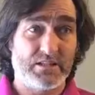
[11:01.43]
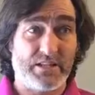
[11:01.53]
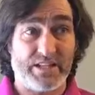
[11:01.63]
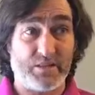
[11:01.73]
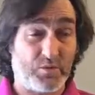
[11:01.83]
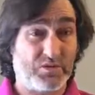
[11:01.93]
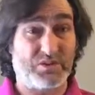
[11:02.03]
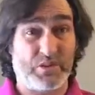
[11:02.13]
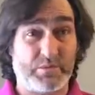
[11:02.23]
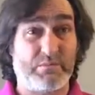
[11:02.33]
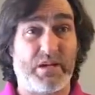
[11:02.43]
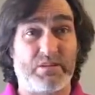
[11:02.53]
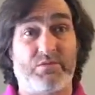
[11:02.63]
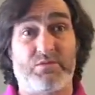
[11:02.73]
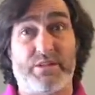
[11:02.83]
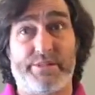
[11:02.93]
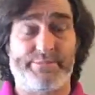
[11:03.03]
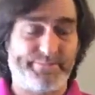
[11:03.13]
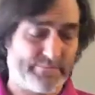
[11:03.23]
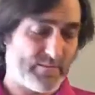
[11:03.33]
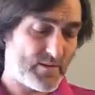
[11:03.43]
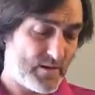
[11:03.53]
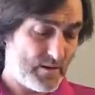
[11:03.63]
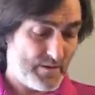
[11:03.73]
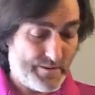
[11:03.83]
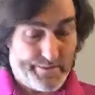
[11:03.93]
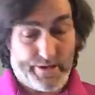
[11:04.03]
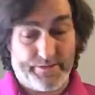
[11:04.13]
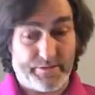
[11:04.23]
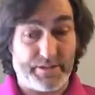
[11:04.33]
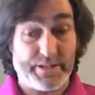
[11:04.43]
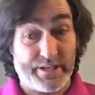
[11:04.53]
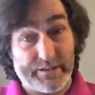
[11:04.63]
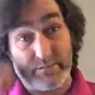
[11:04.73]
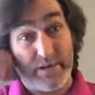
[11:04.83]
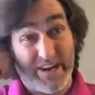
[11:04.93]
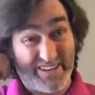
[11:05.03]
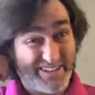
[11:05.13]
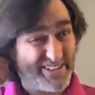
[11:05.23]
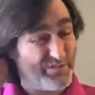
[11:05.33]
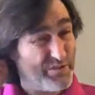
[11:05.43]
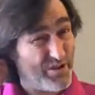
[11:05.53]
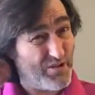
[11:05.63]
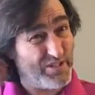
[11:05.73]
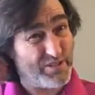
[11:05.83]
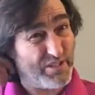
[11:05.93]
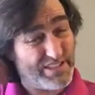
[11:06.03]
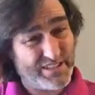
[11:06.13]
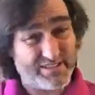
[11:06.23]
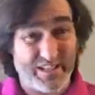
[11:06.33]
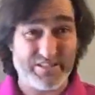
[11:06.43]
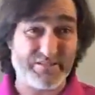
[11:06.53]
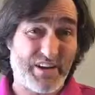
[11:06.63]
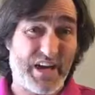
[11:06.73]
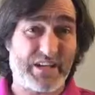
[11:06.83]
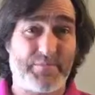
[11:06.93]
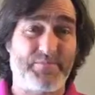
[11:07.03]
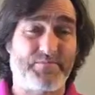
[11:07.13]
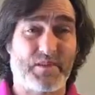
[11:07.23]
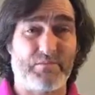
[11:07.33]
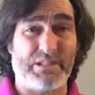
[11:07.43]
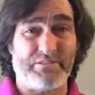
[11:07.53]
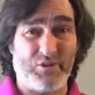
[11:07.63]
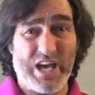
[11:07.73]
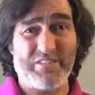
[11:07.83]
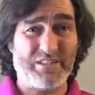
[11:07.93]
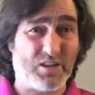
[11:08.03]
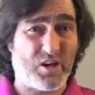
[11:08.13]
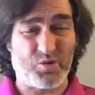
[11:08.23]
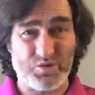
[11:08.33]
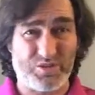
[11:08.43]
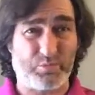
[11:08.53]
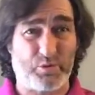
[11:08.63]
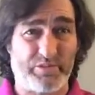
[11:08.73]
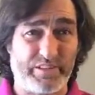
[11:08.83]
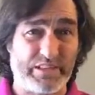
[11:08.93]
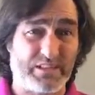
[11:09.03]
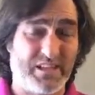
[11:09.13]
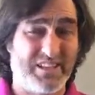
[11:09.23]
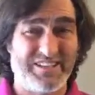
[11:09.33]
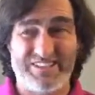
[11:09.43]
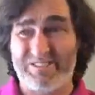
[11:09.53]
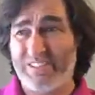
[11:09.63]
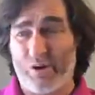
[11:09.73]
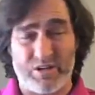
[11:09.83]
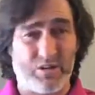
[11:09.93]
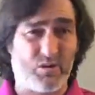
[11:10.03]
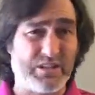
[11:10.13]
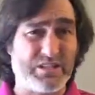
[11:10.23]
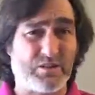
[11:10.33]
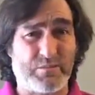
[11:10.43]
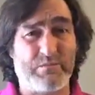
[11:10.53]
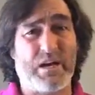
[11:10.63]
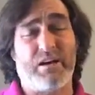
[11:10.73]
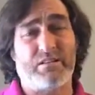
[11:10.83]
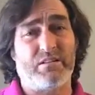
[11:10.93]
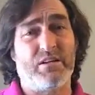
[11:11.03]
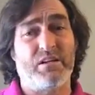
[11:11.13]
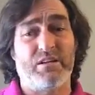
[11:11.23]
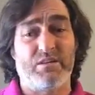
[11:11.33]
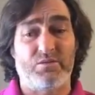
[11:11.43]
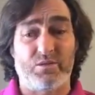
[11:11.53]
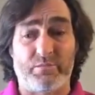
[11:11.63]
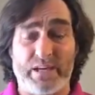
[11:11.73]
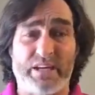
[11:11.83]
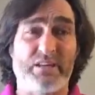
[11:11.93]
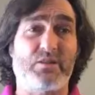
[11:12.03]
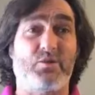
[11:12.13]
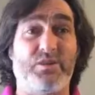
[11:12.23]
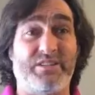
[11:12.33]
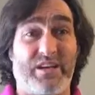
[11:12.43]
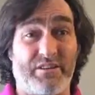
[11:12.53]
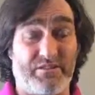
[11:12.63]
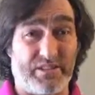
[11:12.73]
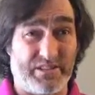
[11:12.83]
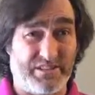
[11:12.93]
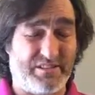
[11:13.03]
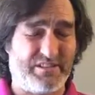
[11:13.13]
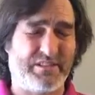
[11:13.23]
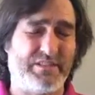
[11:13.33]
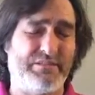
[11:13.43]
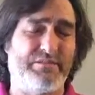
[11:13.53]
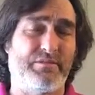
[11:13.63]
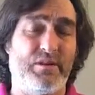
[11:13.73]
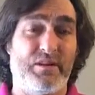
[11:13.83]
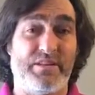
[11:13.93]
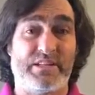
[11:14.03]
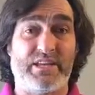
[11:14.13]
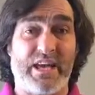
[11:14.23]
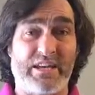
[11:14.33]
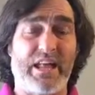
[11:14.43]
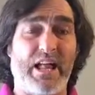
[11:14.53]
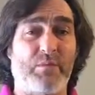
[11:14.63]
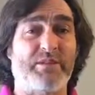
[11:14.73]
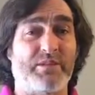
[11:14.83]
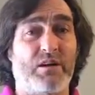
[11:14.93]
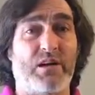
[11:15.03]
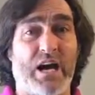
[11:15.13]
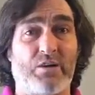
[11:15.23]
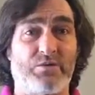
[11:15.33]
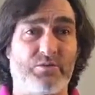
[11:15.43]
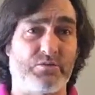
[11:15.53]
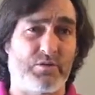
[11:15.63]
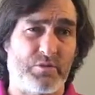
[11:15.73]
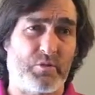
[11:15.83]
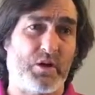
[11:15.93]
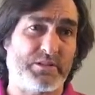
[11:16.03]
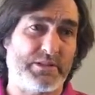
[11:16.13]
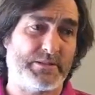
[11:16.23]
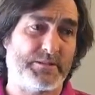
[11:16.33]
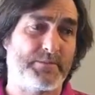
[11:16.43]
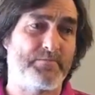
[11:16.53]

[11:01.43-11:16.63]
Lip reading: and you want to adopt him out to authoritarian parent with all these risks, then it's fine. But if you have a dog who's not perfect, you can only drop him out to a parent who is authoritative, that can help the dog out through the process.